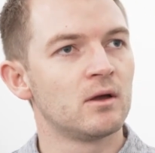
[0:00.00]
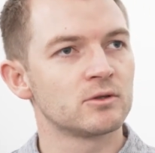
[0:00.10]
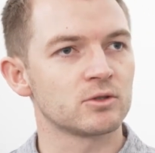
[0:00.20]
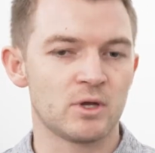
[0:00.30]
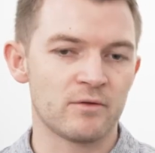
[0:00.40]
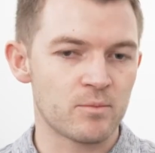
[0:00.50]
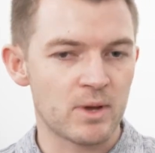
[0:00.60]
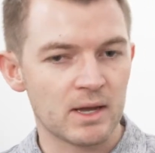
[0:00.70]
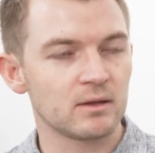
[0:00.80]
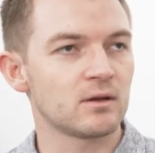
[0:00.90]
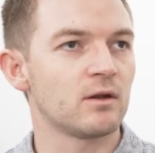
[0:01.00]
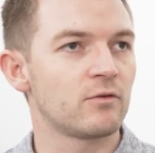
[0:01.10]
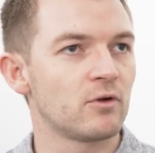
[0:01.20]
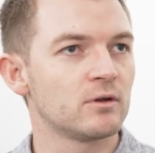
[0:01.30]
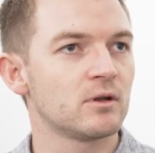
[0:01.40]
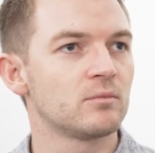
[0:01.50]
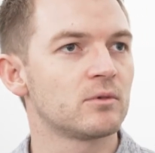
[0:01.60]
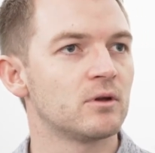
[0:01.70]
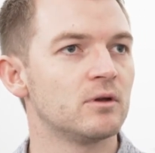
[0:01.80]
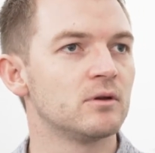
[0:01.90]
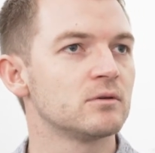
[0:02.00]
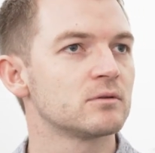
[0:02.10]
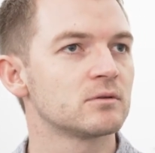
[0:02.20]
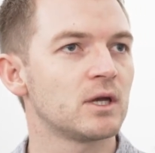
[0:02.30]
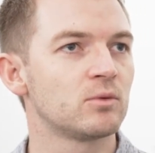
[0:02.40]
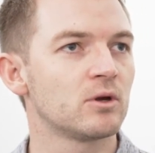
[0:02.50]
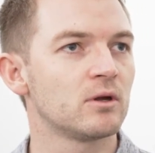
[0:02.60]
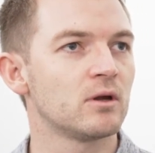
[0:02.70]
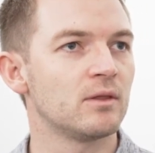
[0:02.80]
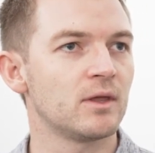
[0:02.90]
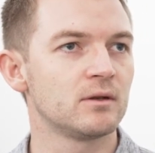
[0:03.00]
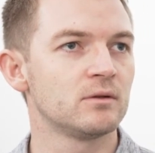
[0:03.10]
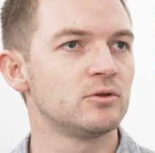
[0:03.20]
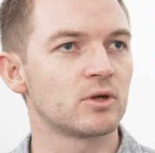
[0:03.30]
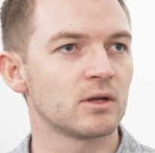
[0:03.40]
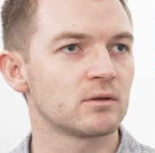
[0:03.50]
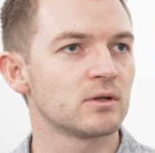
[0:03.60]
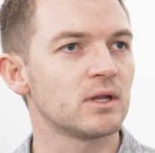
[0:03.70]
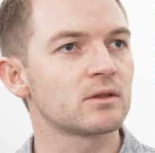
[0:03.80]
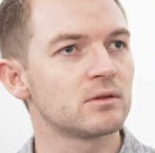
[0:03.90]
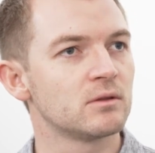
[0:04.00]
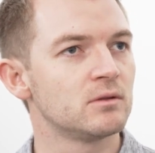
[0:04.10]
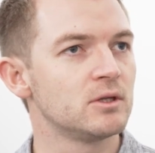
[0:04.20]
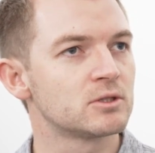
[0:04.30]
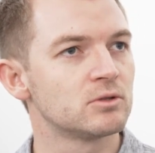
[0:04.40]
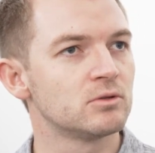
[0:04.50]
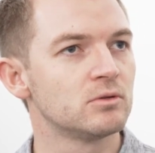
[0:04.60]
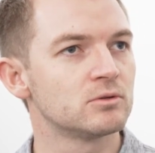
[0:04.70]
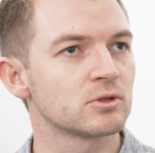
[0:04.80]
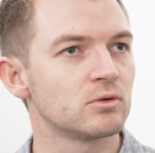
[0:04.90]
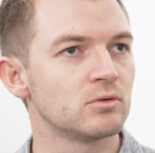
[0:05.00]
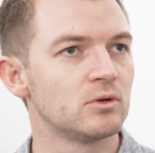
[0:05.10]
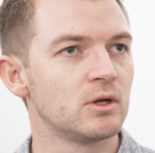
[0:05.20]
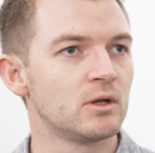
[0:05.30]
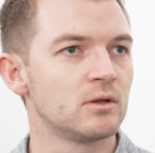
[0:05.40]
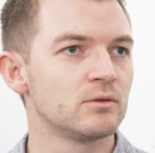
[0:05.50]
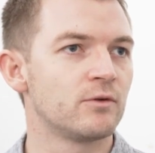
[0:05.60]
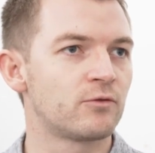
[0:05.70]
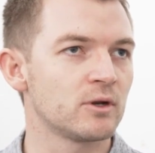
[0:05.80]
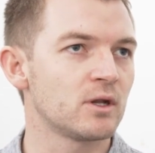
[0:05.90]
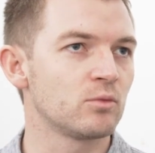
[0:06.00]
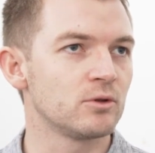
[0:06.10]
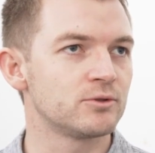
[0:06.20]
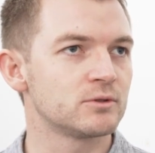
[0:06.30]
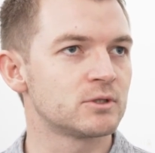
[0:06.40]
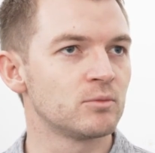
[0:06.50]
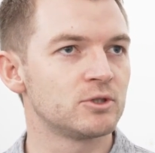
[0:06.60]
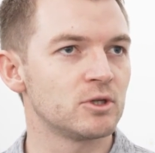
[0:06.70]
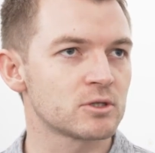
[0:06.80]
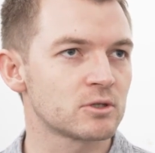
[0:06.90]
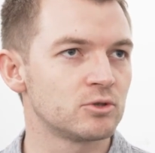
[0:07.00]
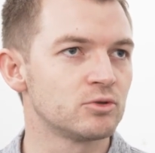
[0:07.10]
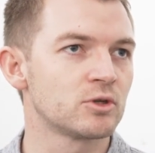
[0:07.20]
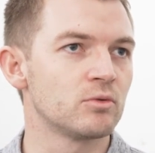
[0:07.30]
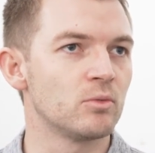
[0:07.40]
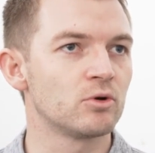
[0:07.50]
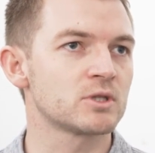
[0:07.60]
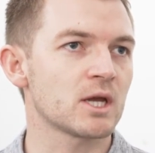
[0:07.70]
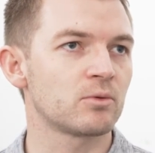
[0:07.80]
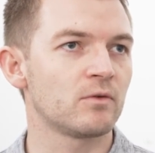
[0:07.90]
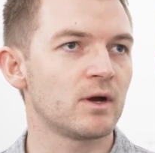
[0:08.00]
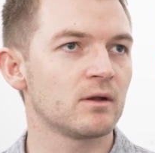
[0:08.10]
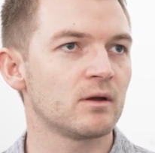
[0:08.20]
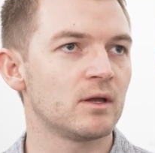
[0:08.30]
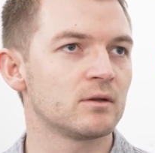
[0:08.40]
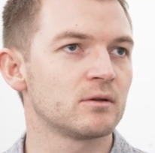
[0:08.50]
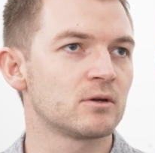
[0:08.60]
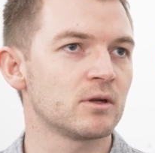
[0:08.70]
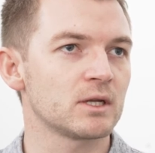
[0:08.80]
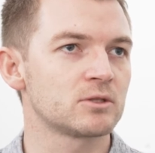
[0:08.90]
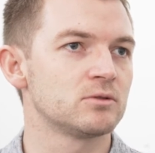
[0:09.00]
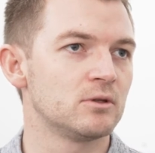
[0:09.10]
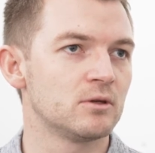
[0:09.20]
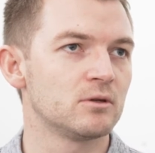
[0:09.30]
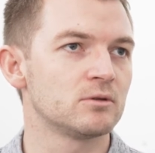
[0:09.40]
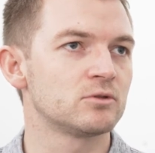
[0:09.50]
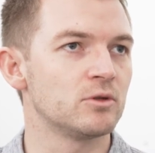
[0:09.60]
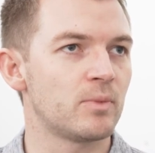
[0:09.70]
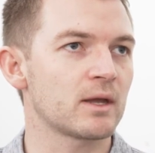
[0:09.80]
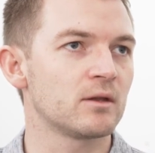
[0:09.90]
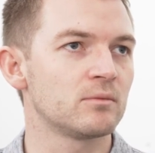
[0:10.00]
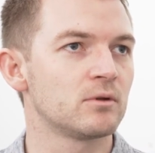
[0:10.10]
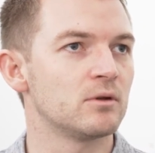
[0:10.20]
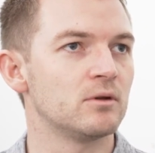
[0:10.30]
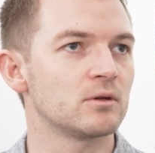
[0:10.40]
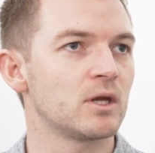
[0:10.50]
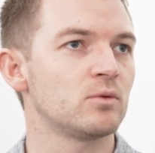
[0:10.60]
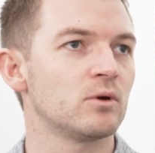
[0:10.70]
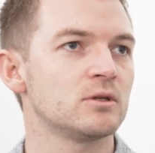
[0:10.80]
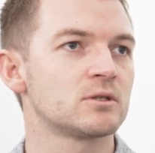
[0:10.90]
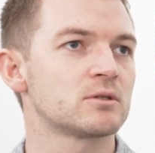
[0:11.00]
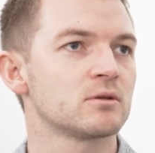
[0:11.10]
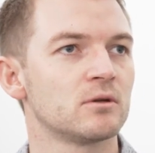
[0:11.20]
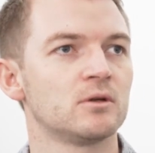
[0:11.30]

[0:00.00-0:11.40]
So you have a back end and a front end gateway, and then you can connect these two. So the front end will simply just use a remote tag provider and connect to the back end gateways